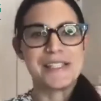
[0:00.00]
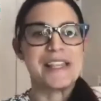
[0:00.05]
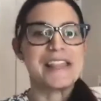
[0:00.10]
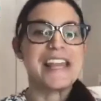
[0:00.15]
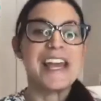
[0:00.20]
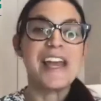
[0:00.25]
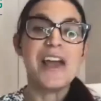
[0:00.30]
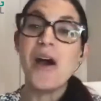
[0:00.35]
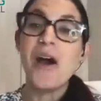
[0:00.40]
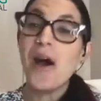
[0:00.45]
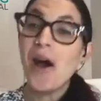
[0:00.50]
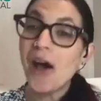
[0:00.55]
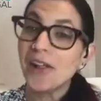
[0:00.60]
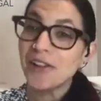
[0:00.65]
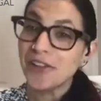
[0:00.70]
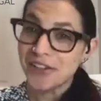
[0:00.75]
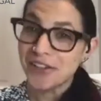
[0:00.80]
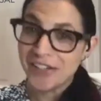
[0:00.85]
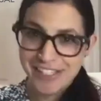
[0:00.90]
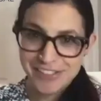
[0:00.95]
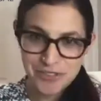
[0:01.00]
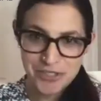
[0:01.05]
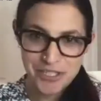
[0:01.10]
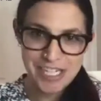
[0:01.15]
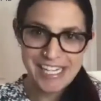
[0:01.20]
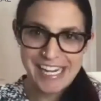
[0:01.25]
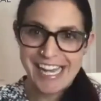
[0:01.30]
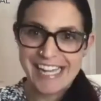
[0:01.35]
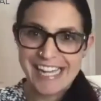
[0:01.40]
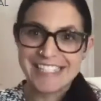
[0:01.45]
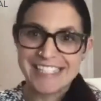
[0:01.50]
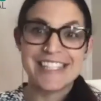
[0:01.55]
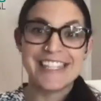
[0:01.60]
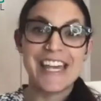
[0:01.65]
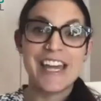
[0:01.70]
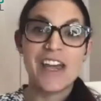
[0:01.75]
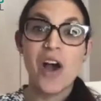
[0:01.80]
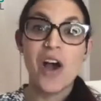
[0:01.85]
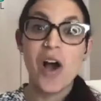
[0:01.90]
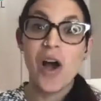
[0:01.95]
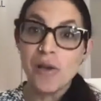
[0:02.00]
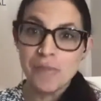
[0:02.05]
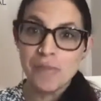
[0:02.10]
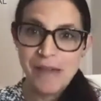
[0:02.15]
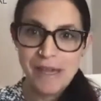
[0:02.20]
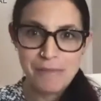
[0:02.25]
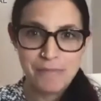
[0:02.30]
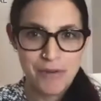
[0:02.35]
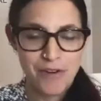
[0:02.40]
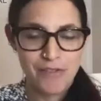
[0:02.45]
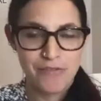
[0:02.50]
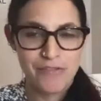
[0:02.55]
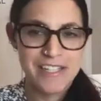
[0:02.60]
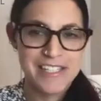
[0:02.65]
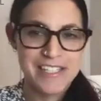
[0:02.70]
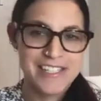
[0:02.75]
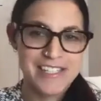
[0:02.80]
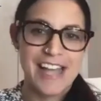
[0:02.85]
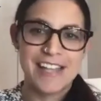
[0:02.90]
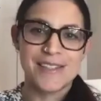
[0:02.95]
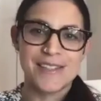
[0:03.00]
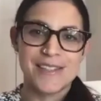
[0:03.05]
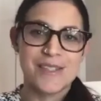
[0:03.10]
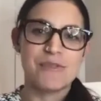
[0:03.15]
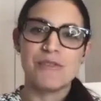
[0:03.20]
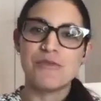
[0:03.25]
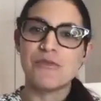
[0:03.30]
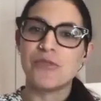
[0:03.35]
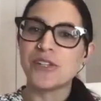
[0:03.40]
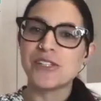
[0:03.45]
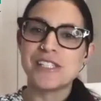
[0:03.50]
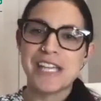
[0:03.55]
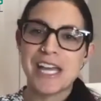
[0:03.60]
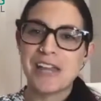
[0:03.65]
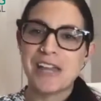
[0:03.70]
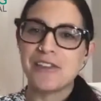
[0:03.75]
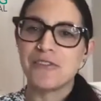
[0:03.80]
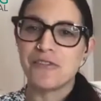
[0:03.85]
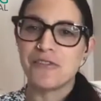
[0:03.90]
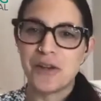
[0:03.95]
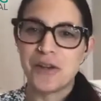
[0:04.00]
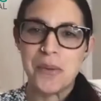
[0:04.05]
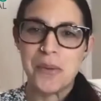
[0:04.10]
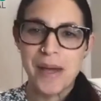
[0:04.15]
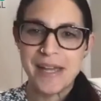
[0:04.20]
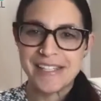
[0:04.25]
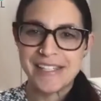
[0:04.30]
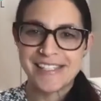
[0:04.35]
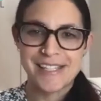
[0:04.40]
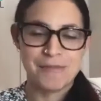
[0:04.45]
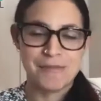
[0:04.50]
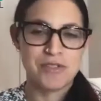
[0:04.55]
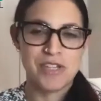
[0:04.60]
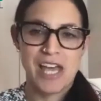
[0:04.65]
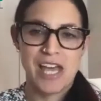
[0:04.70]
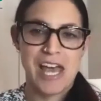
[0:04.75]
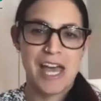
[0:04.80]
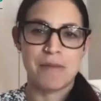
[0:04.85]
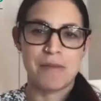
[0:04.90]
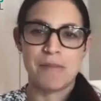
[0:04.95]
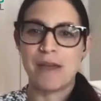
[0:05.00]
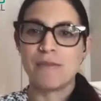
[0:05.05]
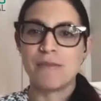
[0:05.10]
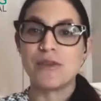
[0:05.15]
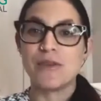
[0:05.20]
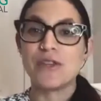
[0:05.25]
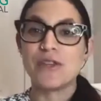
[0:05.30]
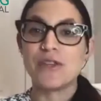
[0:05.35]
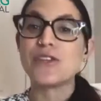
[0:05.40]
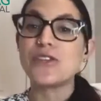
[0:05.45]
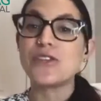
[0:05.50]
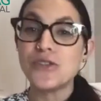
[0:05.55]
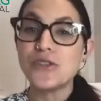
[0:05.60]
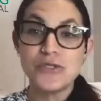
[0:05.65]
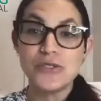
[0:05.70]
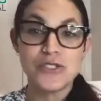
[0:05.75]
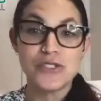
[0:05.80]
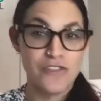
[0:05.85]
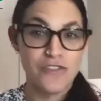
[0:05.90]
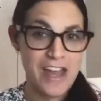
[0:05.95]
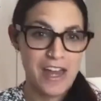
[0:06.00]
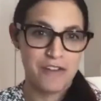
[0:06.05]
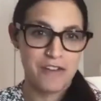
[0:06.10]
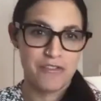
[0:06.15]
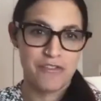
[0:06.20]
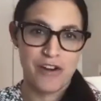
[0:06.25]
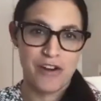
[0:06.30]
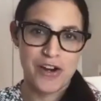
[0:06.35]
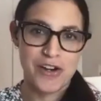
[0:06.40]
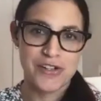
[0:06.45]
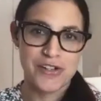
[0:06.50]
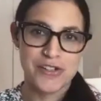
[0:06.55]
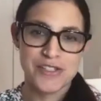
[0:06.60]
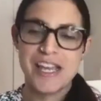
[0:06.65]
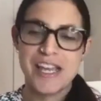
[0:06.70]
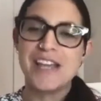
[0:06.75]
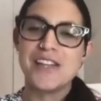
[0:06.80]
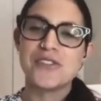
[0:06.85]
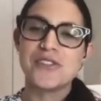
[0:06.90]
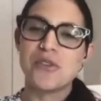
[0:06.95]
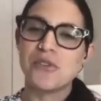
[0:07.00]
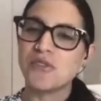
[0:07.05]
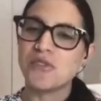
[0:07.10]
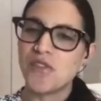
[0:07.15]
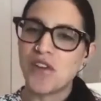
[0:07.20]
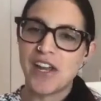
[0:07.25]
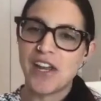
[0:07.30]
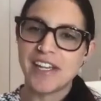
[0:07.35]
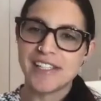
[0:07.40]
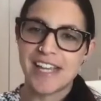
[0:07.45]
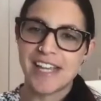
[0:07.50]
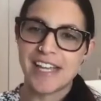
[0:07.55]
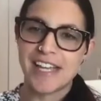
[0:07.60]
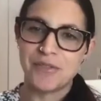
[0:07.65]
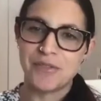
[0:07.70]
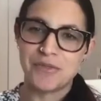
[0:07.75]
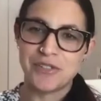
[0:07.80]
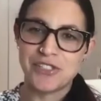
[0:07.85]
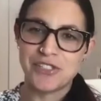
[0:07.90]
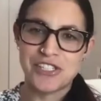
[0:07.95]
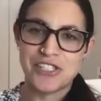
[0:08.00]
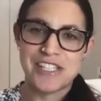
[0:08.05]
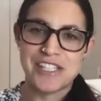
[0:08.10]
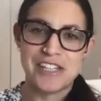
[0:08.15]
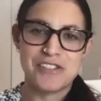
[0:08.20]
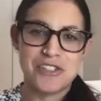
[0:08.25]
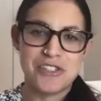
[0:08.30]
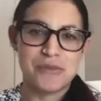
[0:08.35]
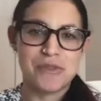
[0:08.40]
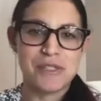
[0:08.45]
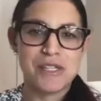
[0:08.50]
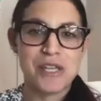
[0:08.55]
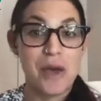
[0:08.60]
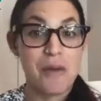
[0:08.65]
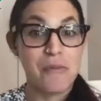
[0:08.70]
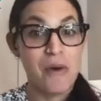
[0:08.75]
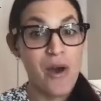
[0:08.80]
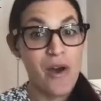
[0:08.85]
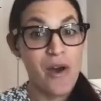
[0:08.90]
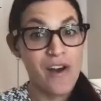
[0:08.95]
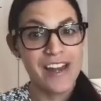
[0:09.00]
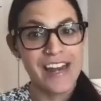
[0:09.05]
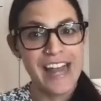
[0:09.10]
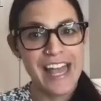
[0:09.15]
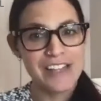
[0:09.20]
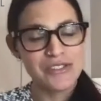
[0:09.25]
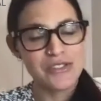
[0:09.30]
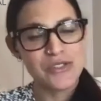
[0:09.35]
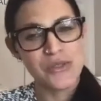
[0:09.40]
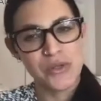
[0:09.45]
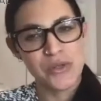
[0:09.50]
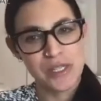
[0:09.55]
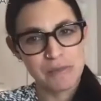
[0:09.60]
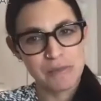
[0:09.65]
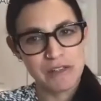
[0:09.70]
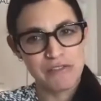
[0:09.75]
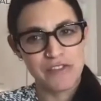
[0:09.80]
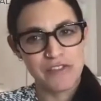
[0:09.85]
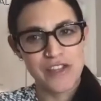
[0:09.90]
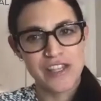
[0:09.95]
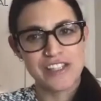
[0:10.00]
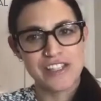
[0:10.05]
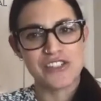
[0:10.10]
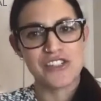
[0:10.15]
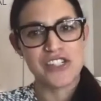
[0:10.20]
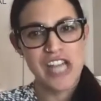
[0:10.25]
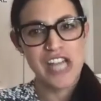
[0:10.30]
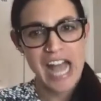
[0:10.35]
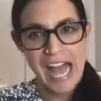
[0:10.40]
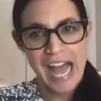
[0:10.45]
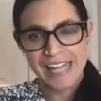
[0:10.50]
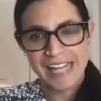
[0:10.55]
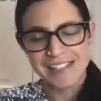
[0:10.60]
They all are interconnected. They all make perfect sense. We've worked together for quite some time. I'm a huge fan of hers. So I was very excited when she said she would come on and join me for this chat.